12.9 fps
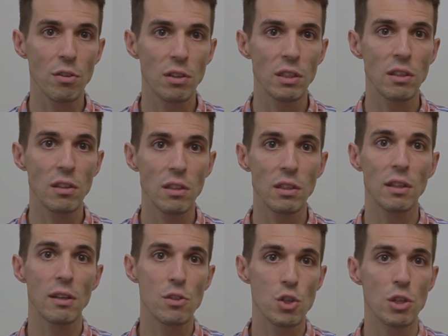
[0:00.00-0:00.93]
kinetic
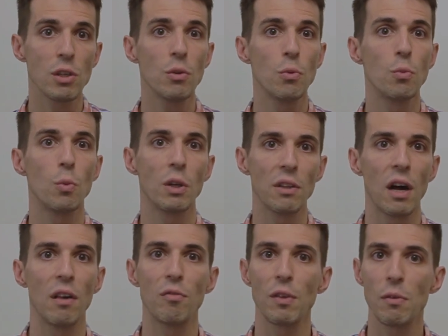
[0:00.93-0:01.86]
energy
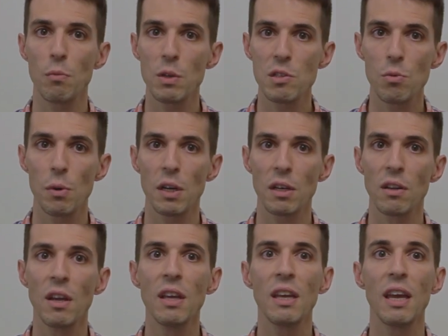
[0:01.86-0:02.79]
1/2 mv squared
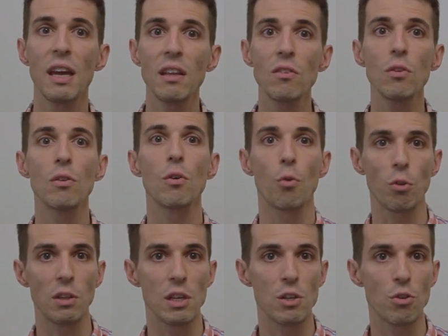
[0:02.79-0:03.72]
and
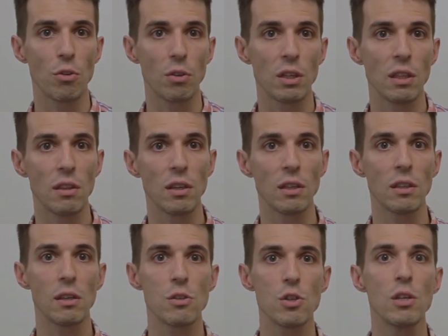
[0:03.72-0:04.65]
rotational kinetic
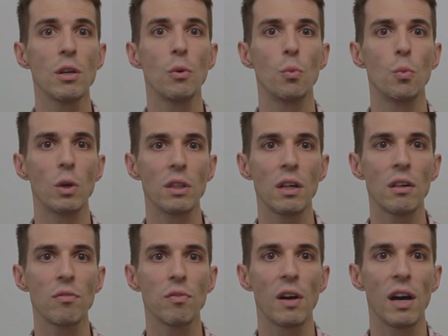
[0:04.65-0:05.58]
energy
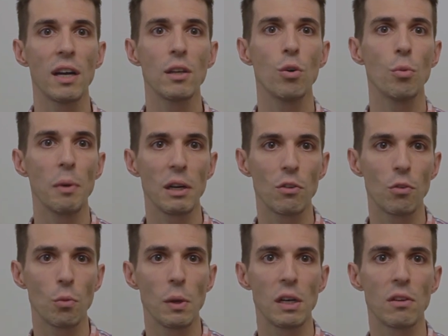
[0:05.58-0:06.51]
1/2 I omega
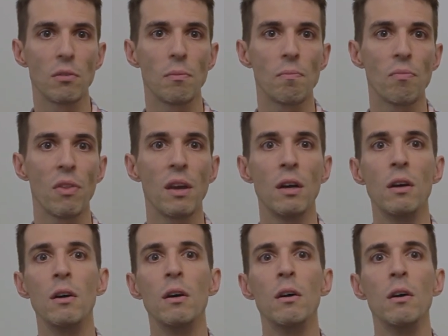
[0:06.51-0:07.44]
squared.
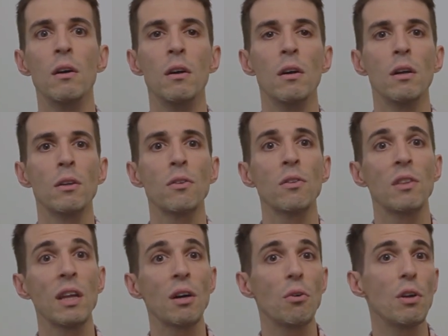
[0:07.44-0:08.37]

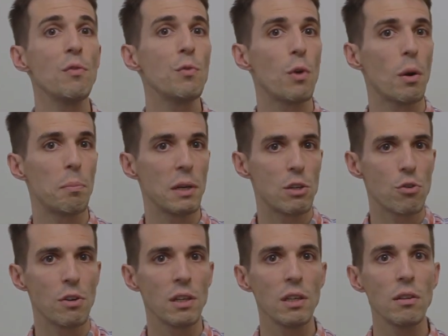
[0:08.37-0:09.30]
Now, if you are
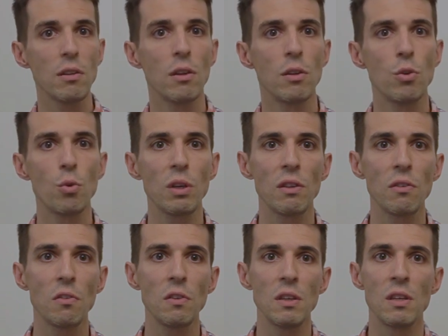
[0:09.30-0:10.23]
picturing it, you can
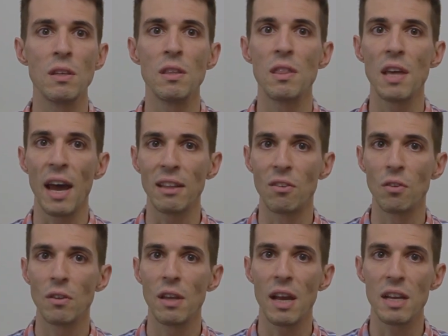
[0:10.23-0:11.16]
see that
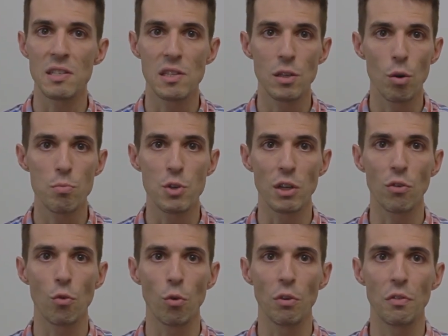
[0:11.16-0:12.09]
as the object
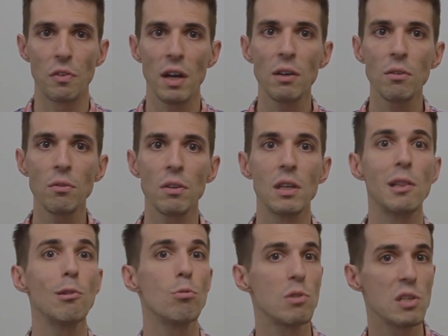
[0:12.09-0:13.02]
rolls down, it
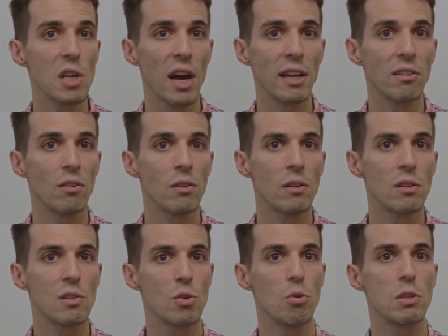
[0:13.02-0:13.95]
loses height,
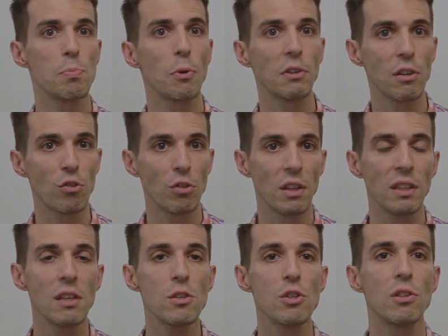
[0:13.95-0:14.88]
so its potential
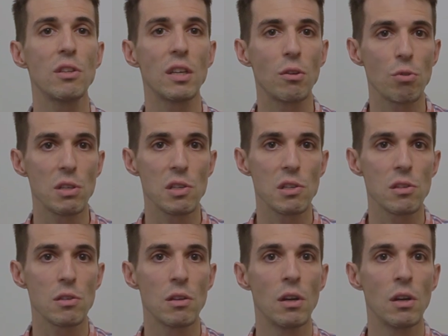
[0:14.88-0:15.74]
energy decreases.